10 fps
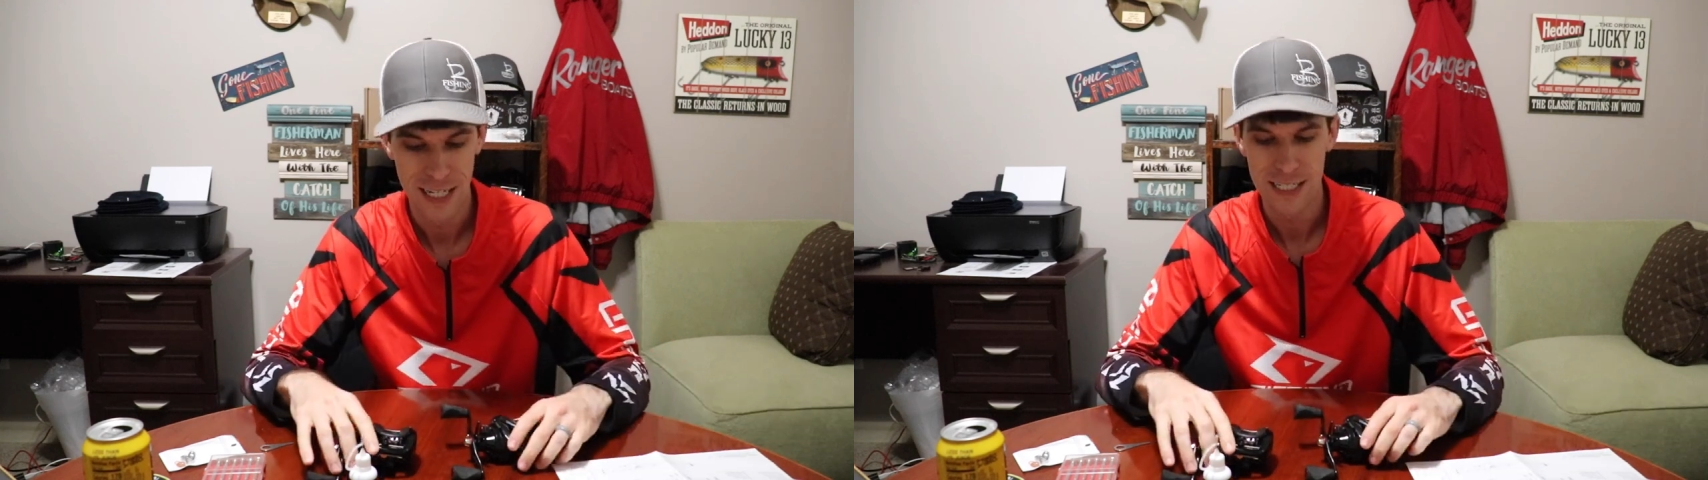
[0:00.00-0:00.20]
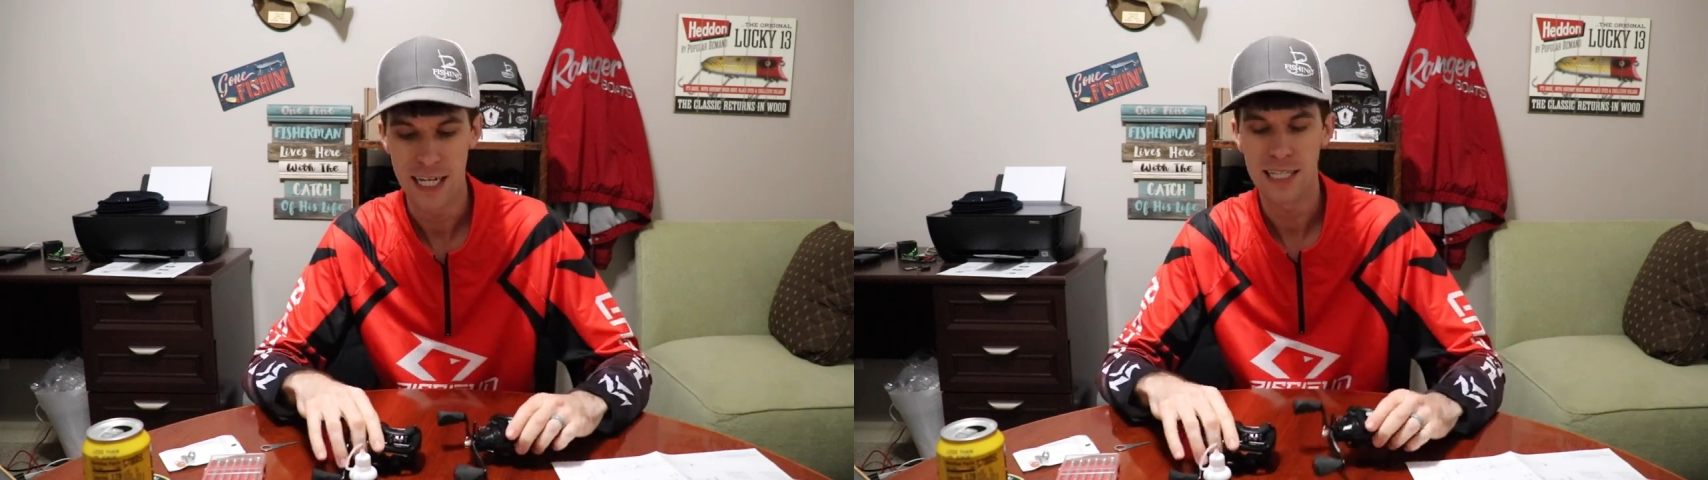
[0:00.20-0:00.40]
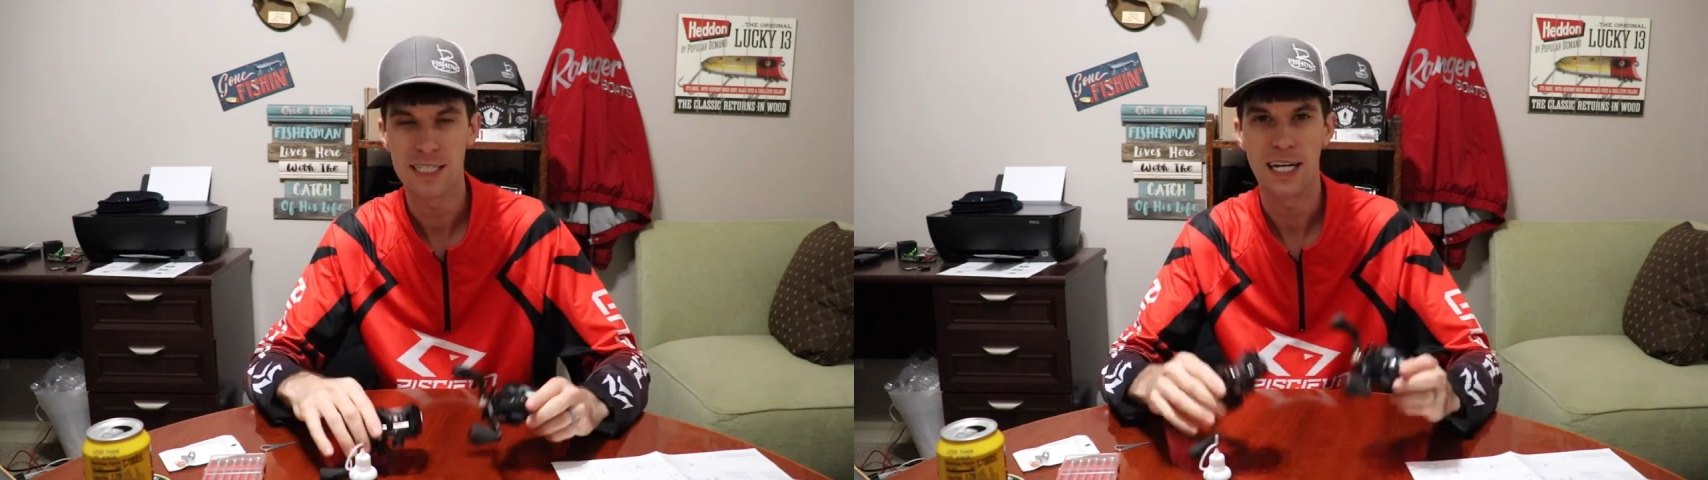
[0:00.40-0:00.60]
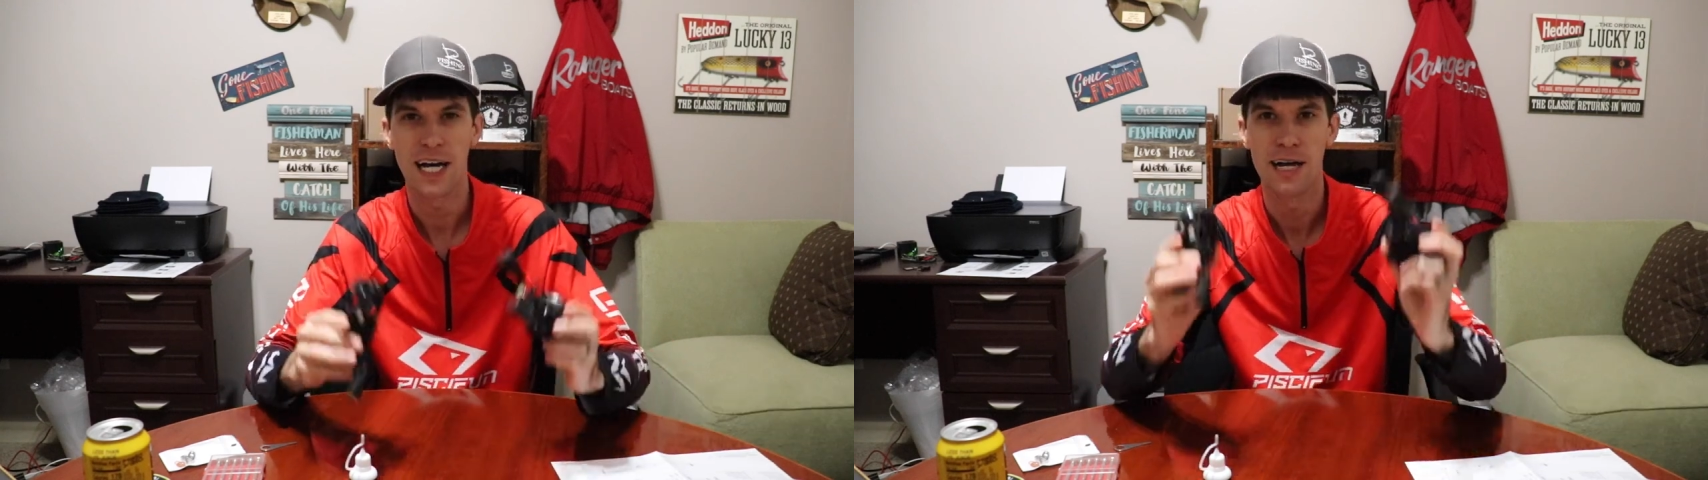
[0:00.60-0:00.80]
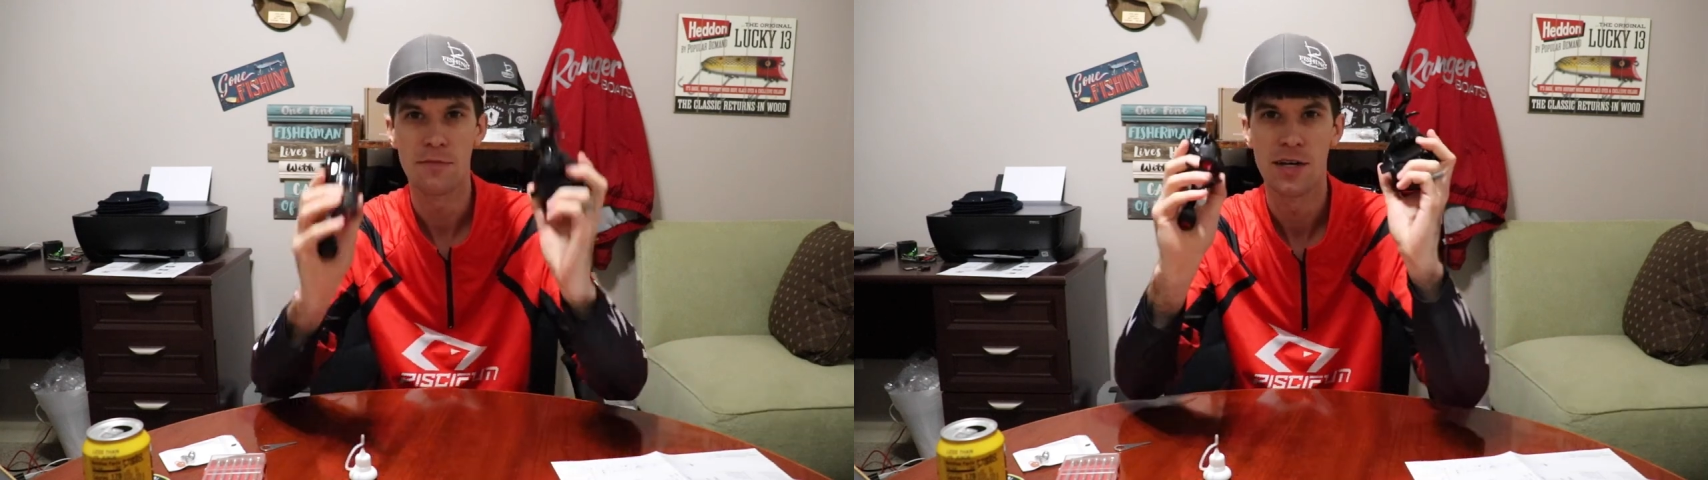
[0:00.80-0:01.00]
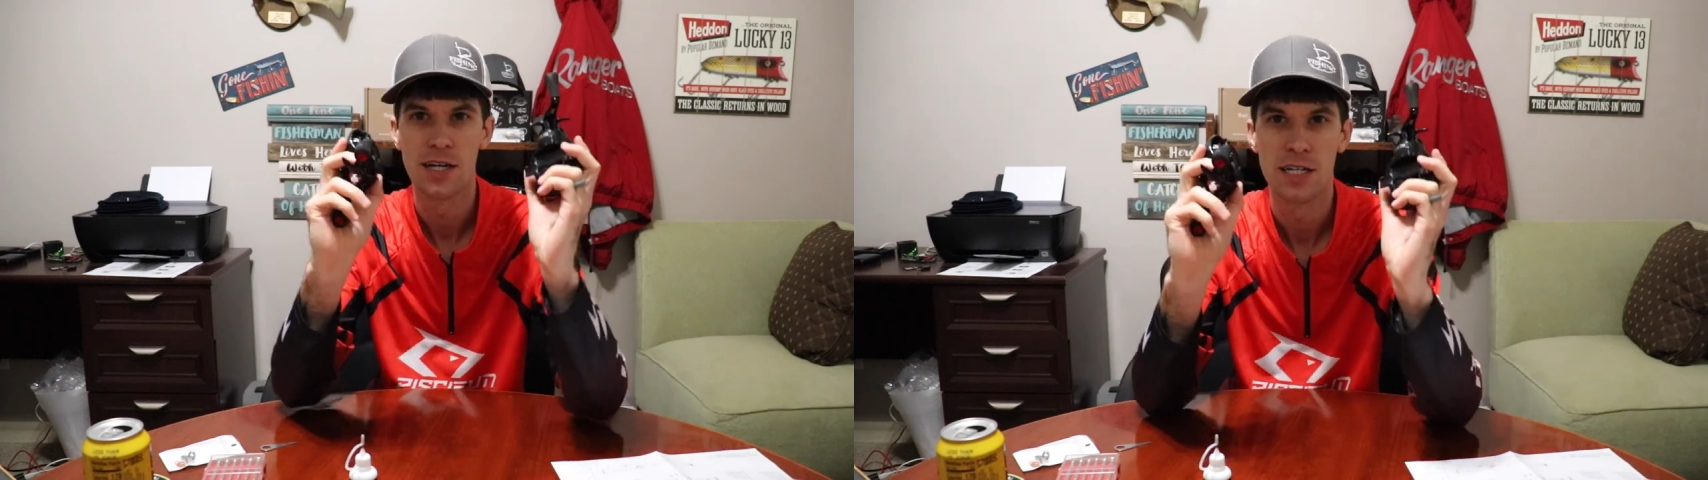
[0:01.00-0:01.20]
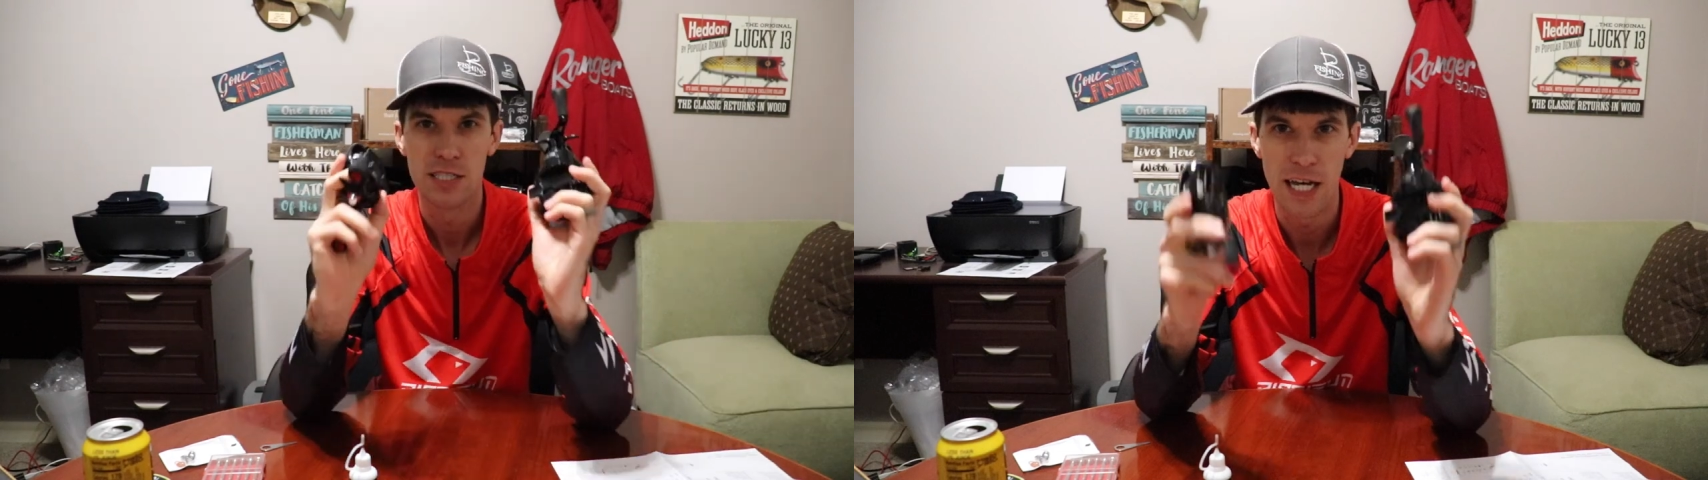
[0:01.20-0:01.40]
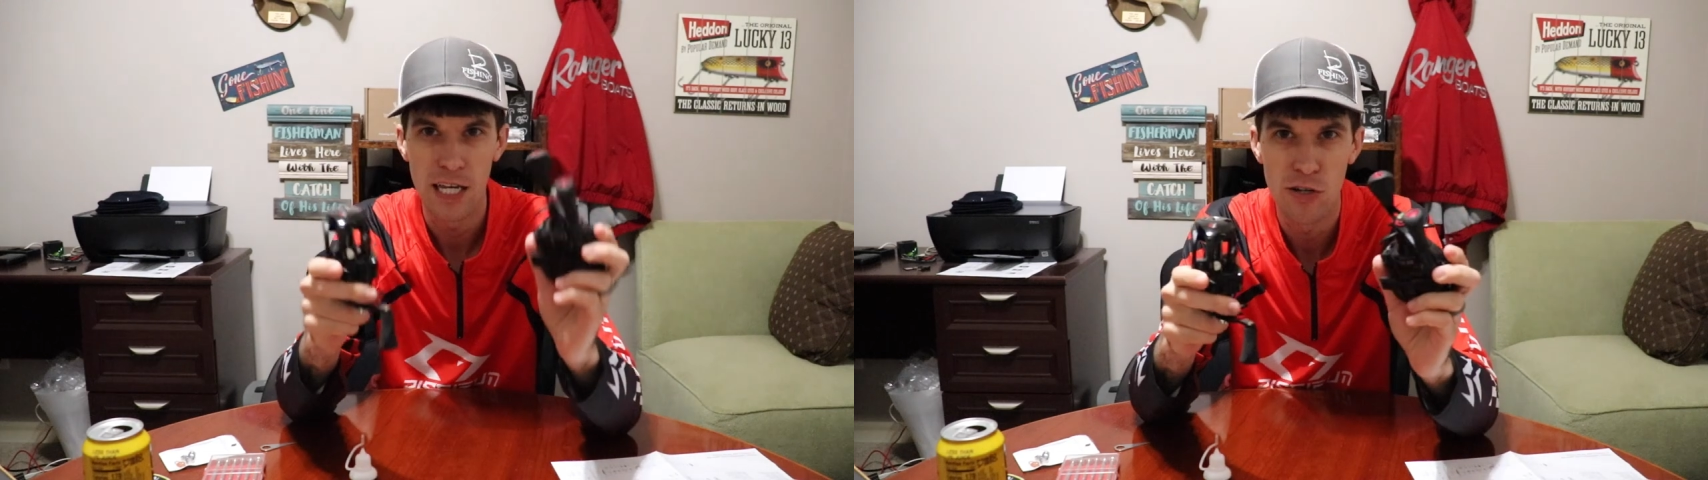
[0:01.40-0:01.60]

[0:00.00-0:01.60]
take the time, take